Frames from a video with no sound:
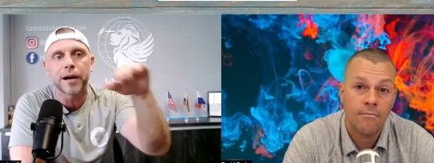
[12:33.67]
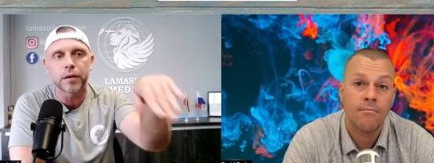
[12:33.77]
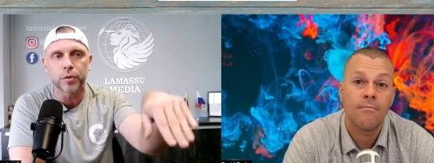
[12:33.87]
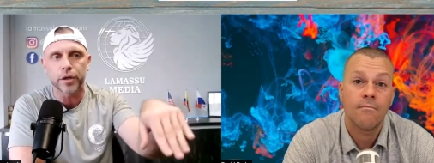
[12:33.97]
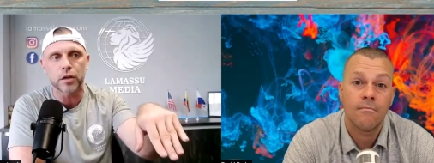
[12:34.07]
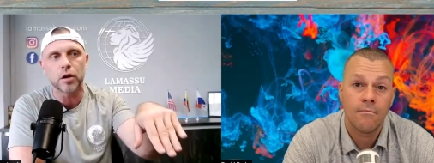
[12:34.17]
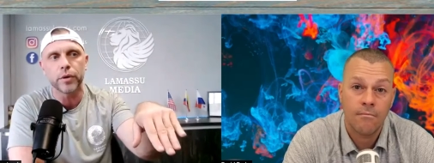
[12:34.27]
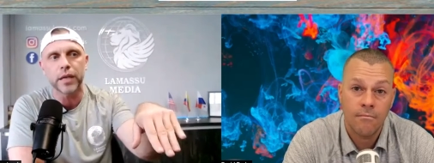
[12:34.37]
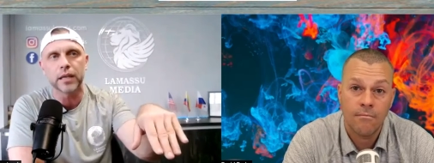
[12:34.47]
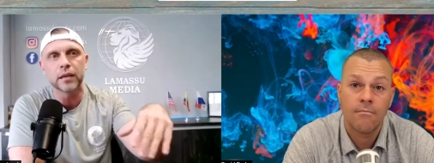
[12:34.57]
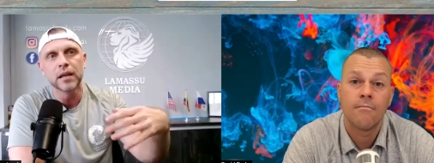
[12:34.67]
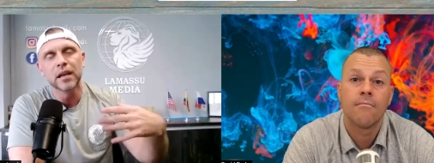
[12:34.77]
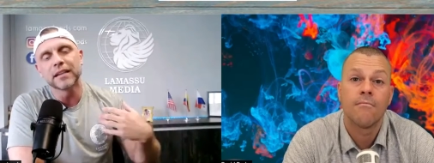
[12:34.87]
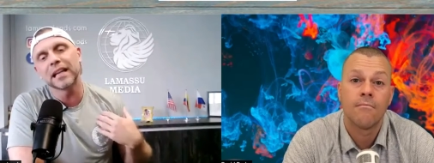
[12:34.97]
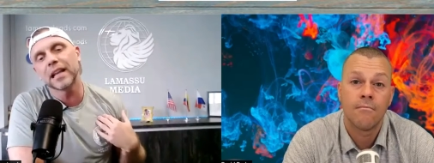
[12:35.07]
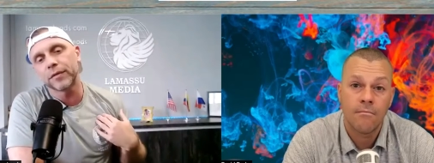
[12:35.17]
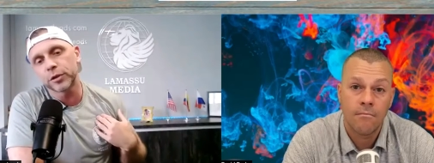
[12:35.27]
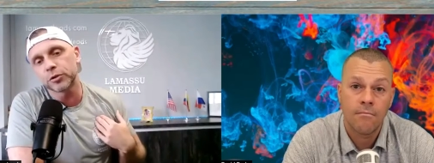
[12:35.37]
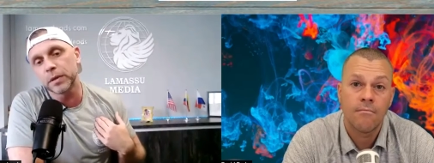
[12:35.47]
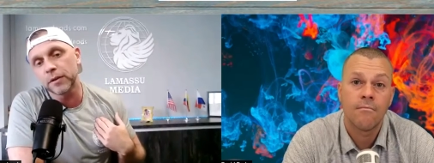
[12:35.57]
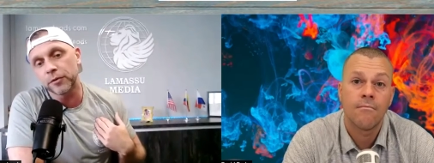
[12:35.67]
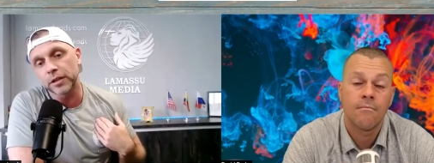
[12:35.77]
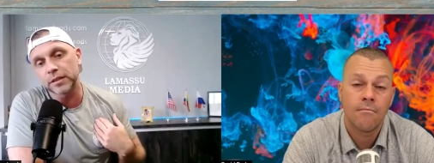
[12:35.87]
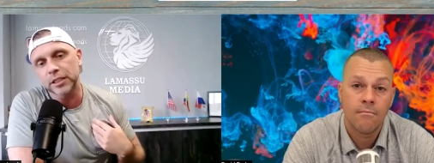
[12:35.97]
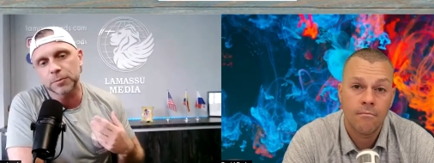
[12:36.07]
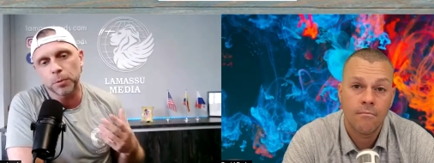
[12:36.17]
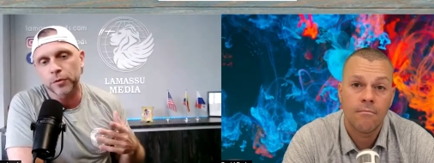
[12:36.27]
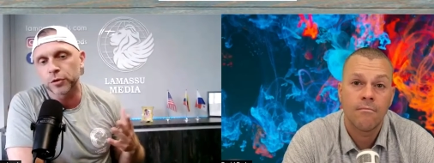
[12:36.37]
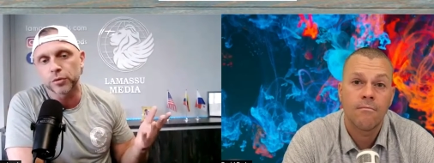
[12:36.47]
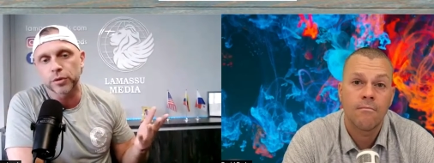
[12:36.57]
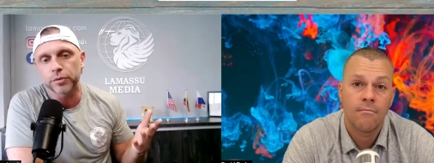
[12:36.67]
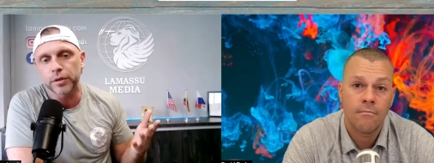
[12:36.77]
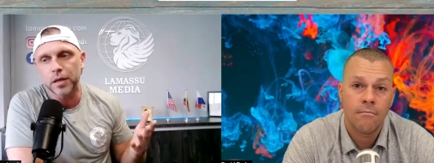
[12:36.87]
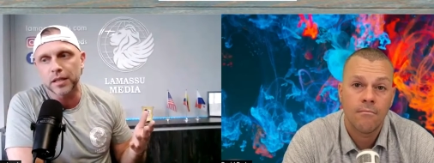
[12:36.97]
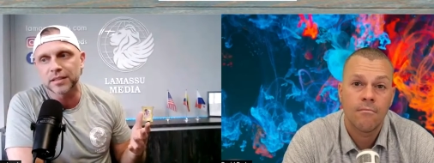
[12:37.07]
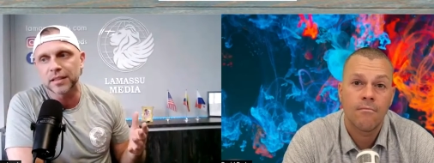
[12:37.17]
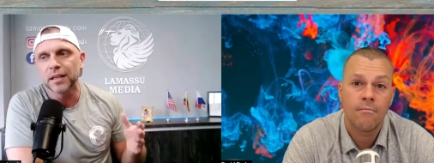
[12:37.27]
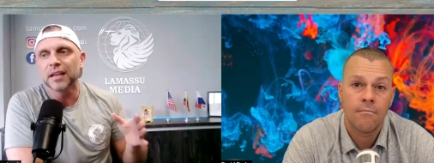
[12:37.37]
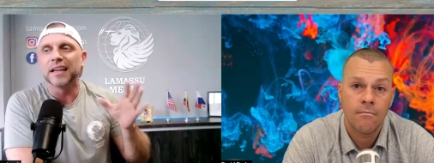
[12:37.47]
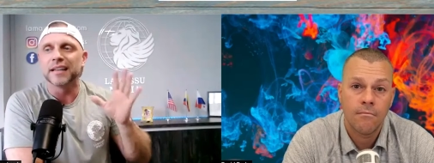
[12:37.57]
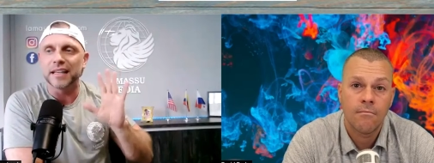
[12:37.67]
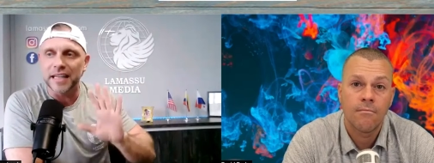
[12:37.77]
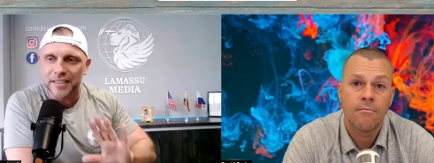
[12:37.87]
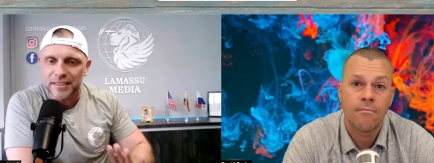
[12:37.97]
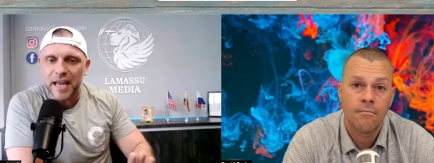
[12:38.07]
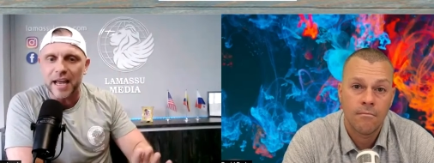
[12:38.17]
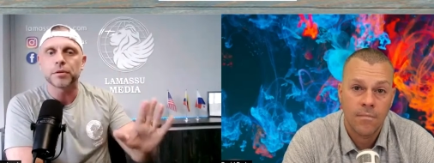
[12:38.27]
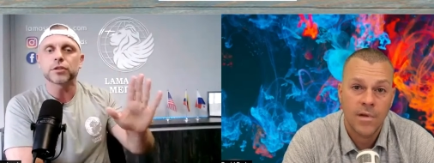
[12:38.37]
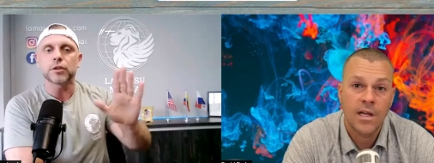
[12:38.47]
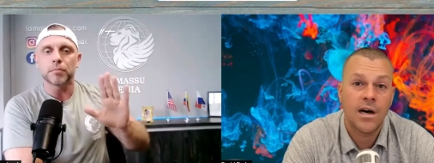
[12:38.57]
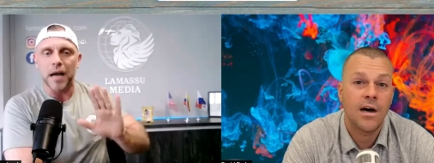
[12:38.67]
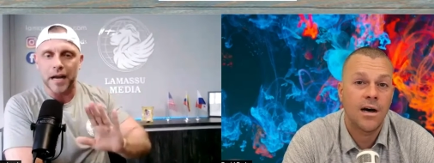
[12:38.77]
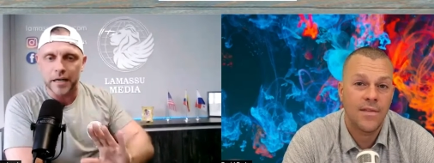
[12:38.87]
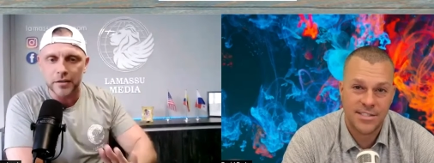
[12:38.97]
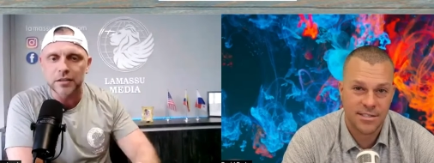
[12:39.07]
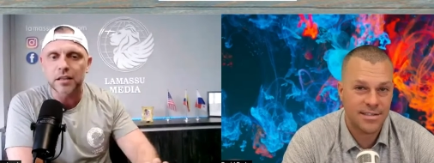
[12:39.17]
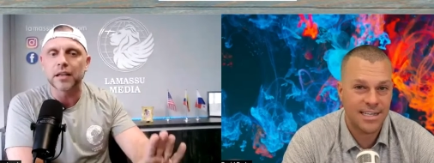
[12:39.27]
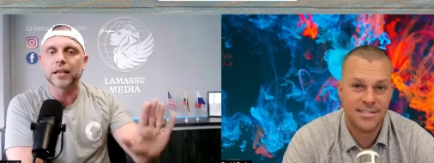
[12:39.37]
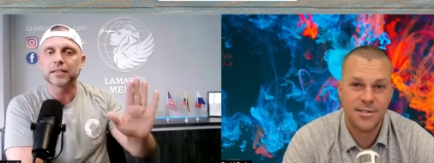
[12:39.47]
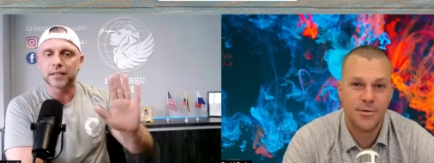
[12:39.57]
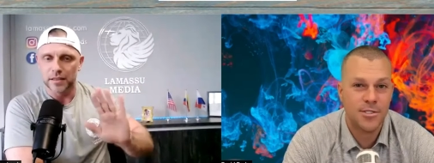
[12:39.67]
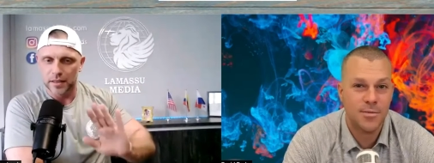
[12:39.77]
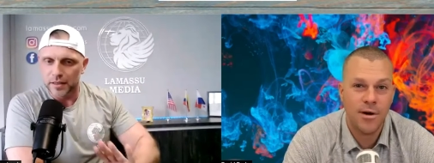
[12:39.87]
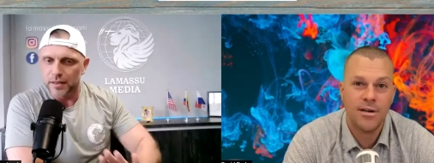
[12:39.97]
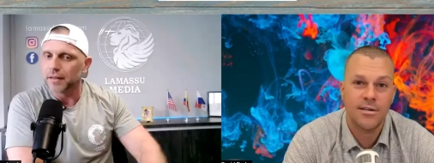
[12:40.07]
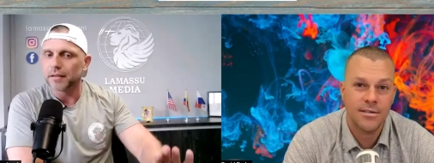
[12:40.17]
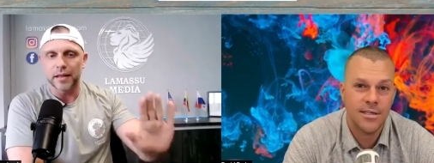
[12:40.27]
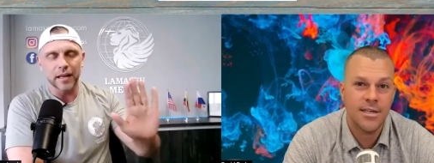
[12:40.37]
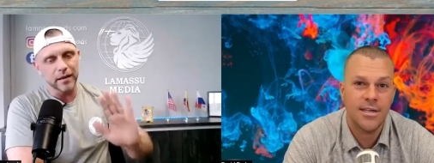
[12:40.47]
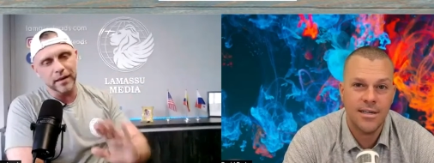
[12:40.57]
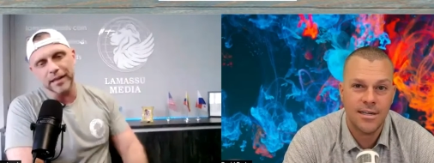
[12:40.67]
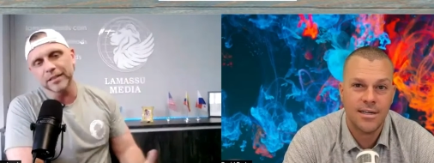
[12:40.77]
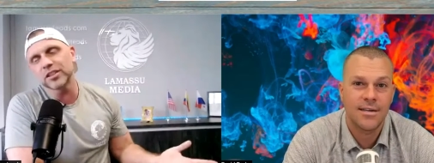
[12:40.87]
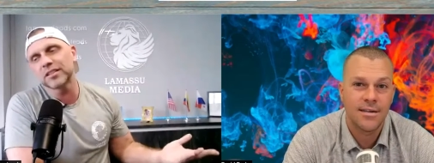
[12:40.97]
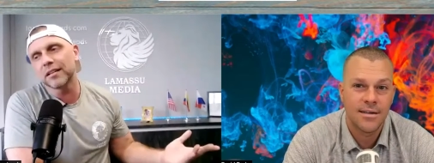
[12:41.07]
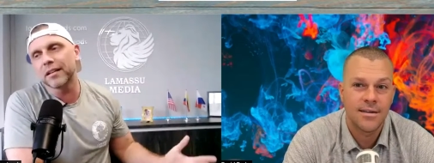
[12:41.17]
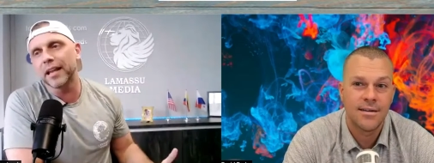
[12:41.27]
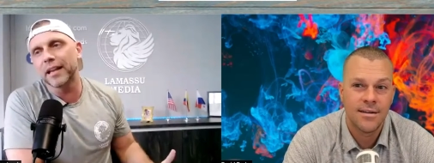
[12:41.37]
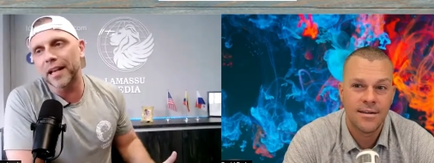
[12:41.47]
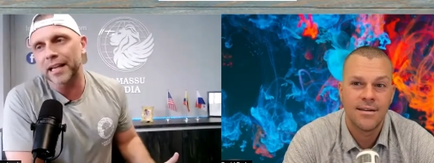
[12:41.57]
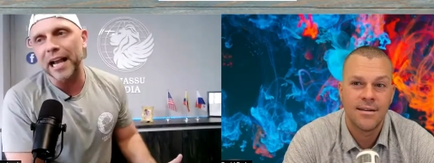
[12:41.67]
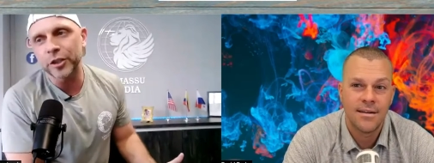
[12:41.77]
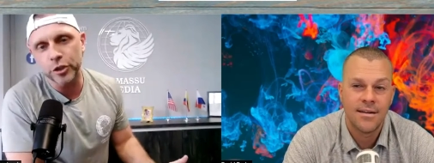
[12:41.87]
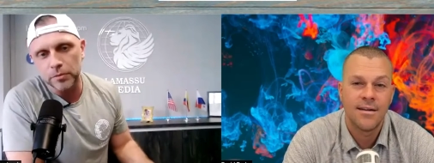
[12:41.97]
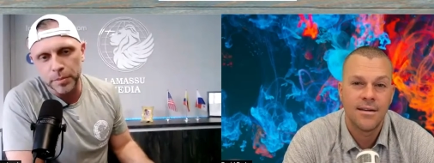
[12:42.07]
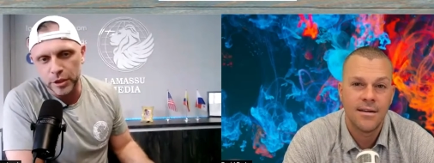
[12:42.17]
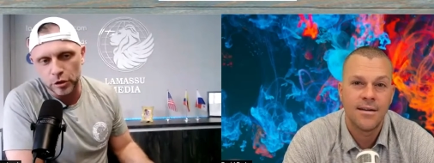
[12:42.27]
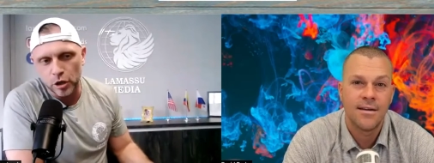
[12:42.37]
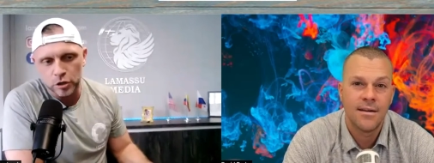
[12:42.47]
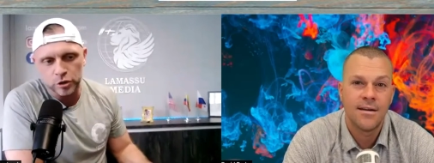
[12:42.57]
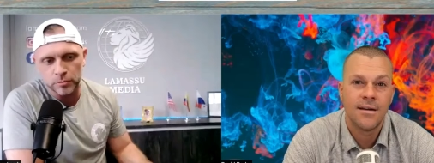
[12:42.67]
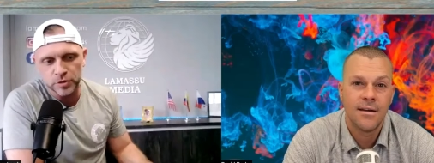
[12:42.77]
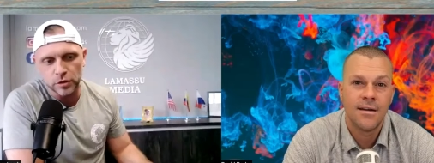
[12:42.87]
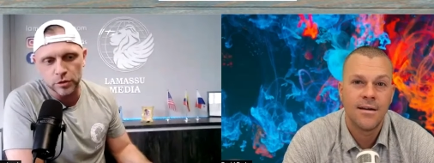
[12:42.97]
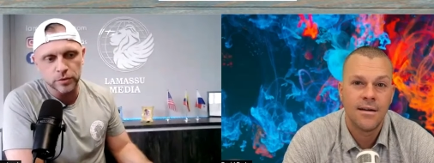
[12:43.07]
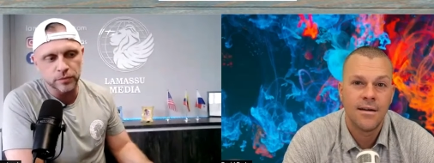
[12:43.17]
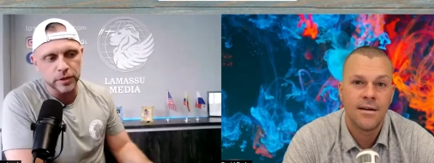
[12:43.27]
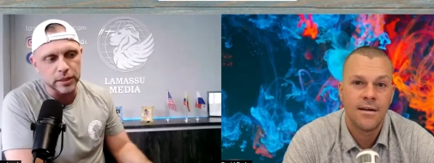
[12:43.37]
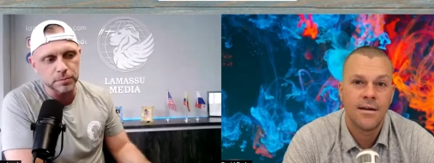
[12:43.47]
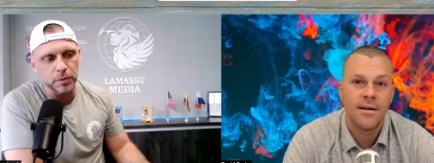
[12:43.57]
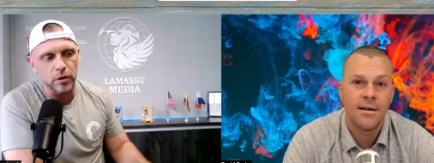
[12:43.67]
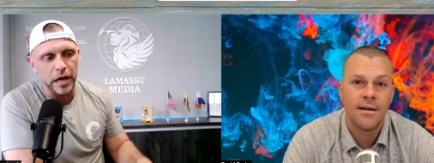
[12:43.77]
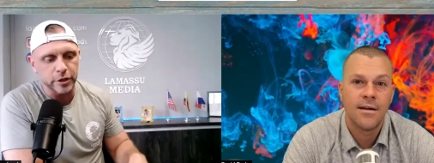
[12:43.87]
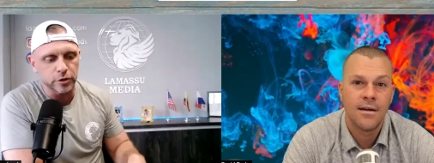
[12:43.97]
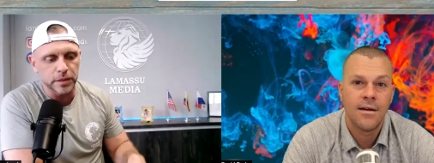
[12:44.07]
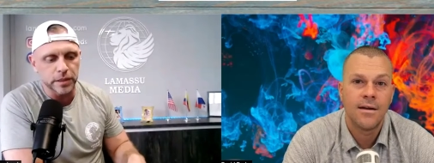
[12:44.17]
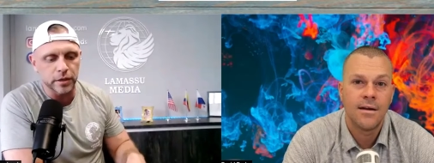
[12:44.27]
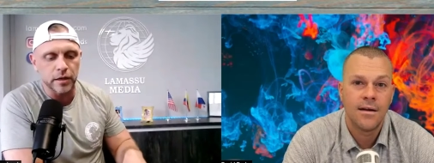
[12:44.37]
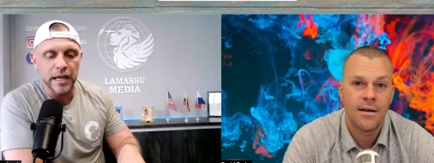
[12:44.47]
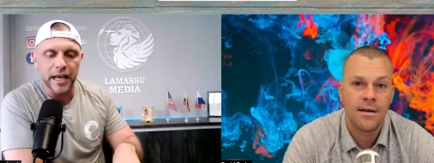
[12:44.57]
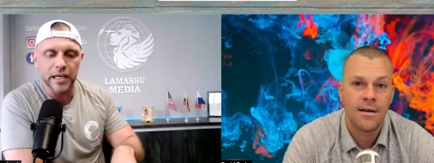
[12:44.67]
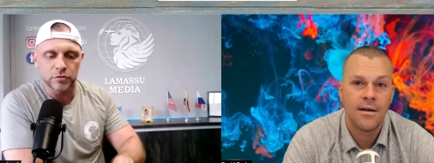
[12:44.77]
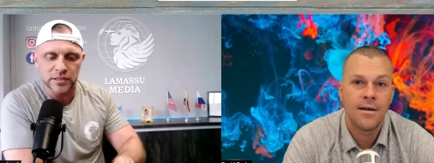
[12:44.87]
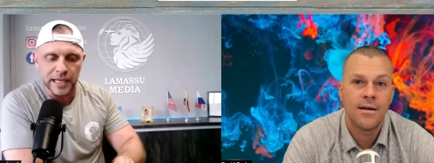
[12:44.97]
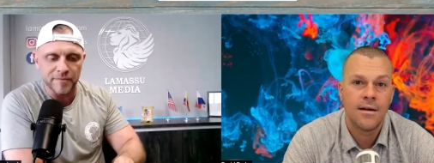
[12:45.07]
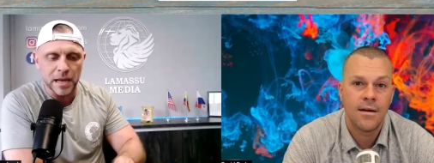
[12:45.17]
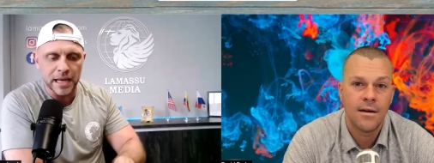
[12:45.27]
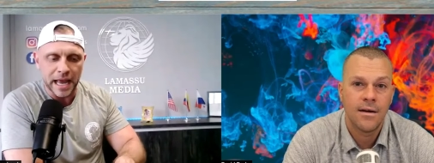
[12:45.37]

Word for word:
Speaker 1: I want to go in. They leverage me for a dispo for two or three months and then they establish the ah, buyers. That's, a, that's so
Speaker 2: smart. Yeah. And
Speaker 1: just a, uh, and like I shouldn't be your long term solution for Dispo. I should be your hey, you saved my